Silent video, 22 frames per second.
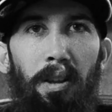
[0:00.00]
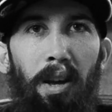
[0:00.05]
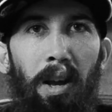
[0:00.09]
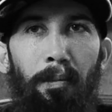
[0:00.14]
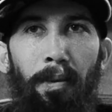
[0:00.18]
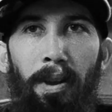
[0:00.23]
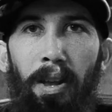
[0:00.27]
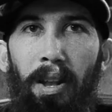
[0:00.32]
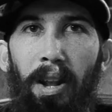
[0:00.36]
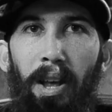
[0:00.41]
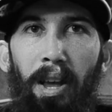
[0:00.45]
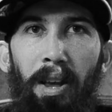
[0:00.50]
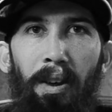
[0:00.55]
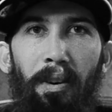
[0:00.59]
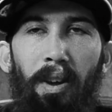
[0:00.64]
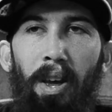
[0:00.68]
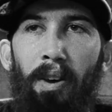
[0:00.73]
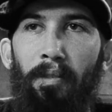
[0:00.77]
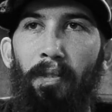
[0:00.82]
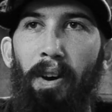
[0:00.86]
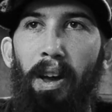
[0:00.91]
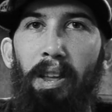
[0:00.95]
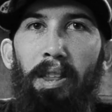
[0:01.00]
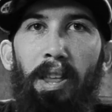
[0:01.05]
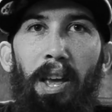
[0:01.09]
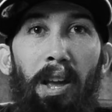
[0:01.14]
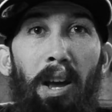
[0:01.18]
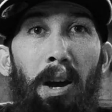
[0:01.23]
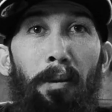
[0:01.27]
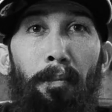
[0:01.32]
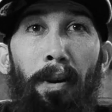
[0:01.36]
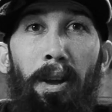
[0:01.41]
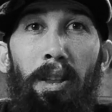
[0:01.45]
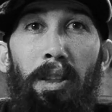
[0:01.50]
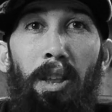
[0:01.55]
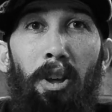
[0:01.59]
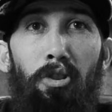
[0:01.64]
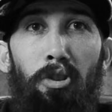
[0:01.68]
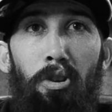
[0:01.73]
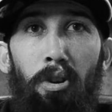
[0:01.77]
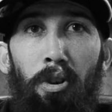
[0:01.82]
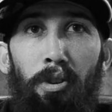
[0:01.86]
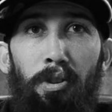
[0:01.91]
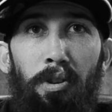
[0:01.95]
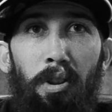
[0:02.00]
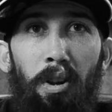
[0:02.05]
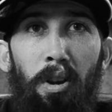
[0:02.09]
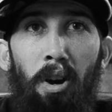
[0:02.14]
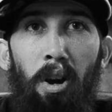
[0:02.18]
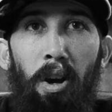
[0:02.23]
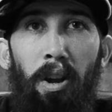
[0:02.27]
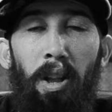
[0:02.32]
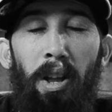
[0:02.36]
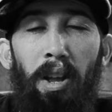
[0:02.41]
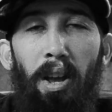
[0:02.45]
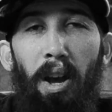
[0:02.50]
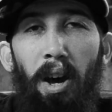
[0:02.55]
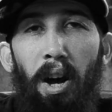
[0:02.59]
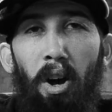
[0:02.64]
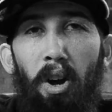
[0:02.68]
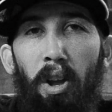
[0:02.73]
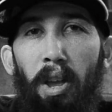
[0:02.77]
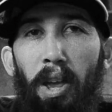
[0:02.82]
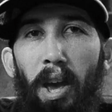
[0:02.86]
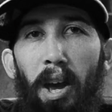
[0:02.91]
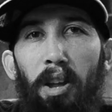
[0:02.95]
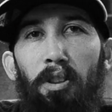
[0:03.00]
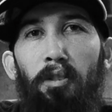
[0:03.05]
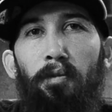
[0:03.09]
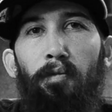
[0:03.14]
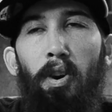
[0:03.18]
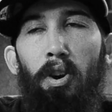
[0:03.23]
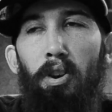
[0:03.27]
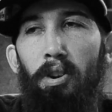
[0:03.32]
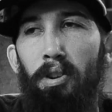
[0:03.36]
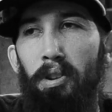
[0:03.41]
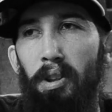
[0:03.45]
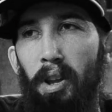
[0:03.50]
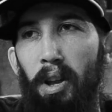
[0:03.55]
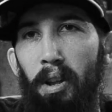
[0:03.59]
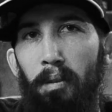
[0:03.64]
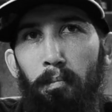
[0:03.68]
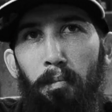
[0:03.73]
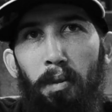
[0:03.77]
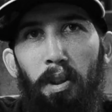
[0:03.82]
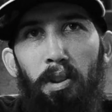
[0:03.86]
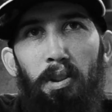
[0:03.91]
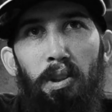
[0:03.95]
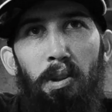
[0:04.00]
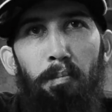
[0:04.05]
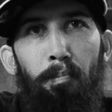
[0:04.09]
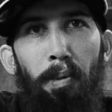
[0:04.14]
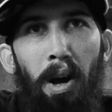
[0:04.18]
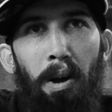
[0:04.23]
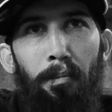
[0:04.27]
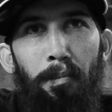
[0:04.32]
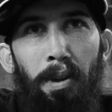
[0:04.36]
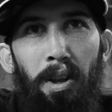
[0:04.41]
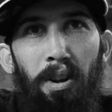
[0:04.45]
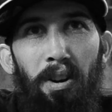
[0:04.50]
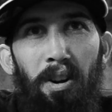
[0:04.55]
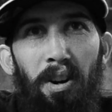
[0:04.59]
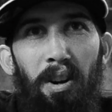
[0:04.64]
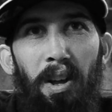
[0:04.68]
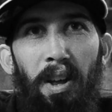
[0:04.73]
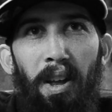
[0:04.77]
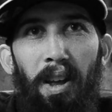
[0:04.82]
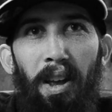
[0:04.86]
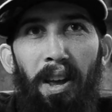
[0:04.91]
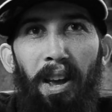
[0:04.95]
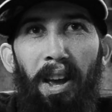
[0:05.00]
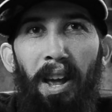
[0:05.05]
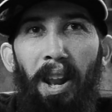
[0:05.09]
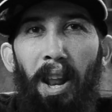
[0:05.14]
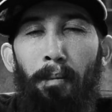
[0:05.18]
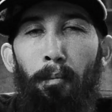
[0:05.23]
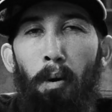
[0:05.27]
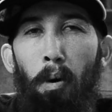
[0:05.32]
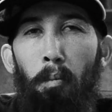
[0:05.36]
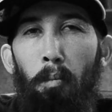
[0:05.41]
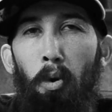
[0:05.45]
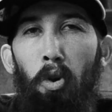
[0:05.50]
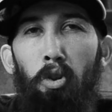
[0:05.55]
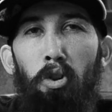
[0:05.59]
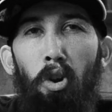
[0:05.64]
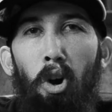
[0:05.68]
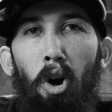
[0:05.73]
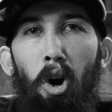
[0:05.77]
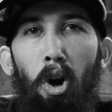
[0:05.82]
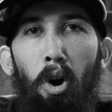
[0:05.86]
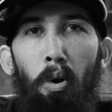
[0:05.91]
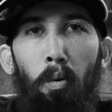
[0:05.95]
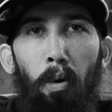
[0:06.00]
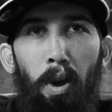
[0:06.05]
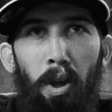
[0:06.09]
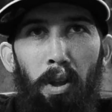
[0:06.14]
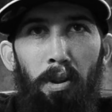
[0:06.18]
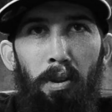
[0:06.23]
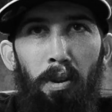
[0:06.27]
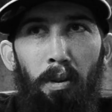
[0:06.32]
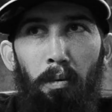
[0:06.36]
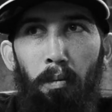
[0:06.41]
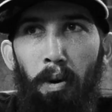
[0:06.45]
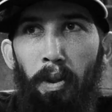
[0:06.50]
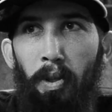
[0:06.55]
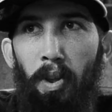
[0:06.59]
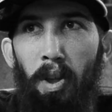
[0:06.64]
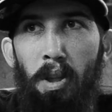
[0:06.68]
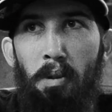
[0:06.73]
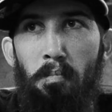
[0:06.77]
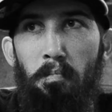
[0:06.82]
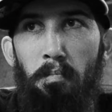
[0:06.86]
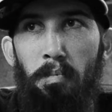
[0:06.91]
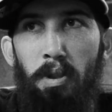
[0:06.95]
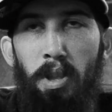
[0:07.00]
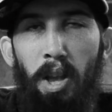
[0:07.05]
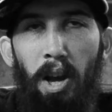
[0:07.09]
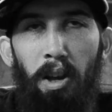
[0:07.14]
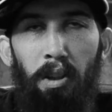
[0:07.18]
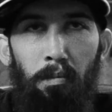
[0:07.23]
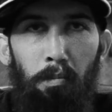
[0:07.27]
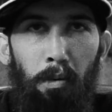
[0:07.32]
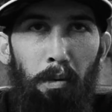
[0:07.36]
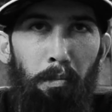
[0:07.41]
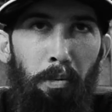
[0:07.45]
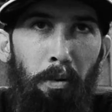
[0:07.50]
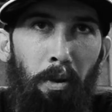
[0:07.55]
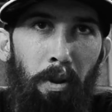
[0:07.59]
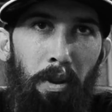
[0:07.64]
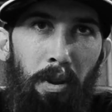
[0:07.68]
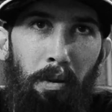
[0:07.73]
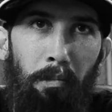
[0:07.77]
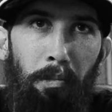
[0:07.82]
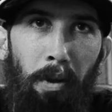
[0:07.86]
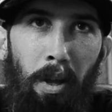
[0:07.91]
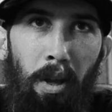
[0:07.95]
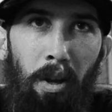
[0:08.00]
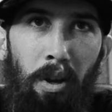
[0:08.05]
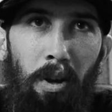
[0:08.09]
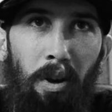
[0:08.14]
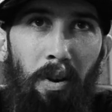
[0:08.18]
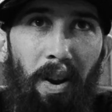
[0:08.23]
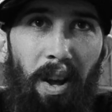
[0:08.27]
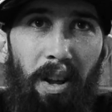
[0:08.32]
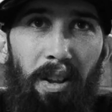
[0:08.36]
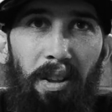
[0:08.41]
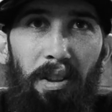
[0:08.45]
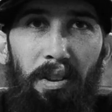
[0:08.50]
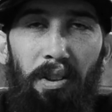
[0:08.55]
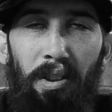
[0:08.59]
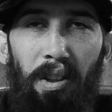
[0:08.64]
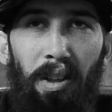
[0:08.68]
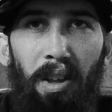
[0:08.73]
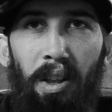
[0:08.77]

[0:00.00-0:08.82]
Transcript: I mean, if I take out my digital Sekonic, I'll guess first and spot meter, and I'm almost always within decimal points of being correct.